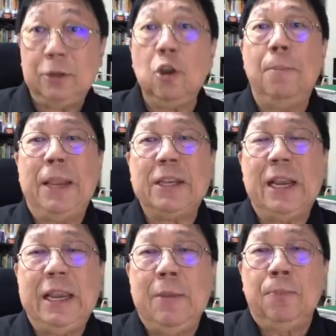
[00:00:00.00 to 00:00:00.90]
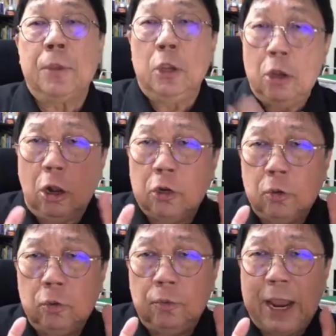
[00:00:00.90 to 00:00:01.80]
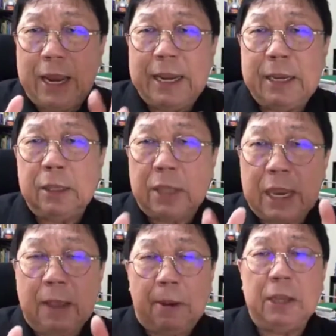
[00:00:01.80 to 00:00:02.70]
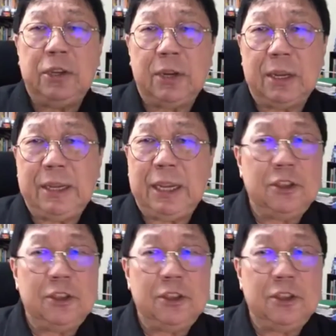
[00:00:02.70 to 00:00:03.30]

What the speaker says: So basically, you got to really think about it seriously.